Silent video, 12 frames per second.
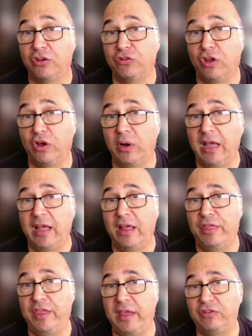So
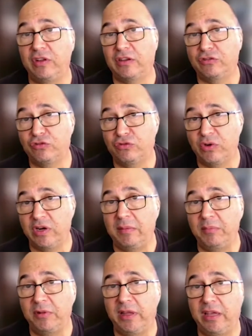these
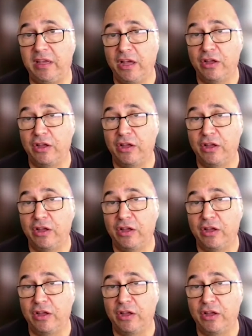extremely